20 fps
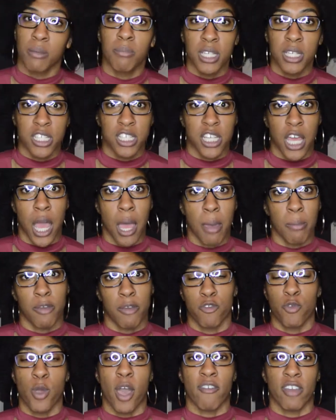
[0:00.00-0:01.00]
meantime,
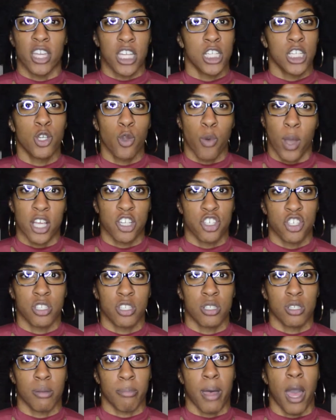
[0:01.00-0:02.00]
if you have any
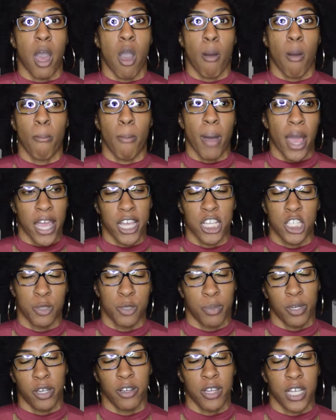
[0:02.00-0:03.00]
questions about my
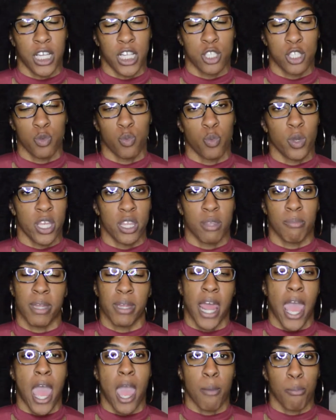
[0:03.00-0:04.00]
experience with
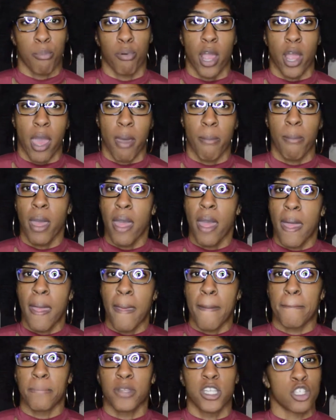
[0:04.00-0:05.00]
Manhattan Prep,
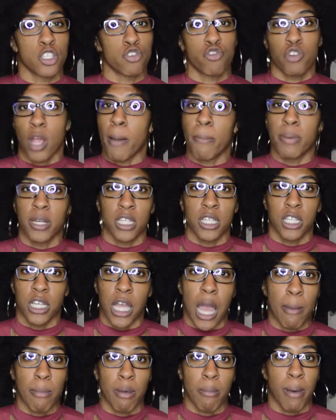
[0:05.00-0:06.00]
just drop it in the
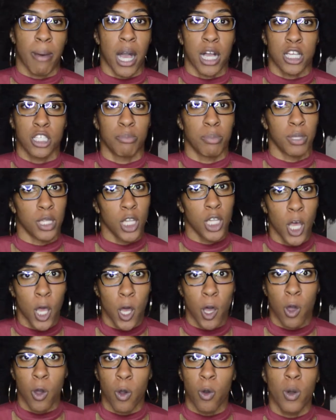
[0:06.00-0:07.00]
comment box
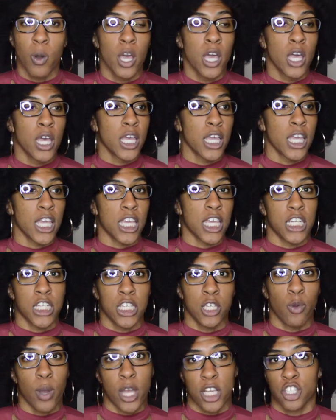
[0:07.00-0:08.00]
below. Any
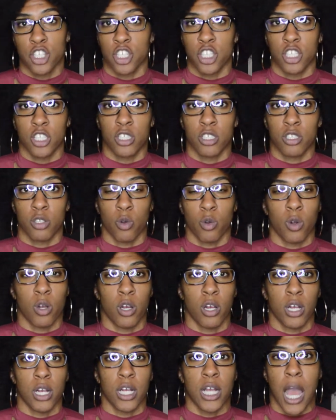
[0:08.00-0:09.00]
questions
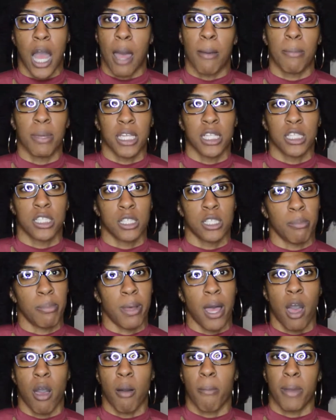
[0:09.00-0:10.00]
or comments
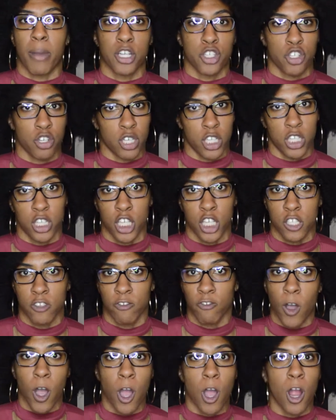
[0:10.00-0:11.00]
about my journey thus
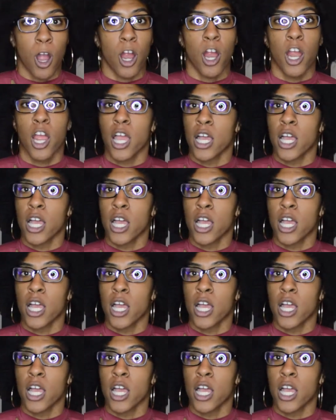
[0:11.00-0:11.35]
far,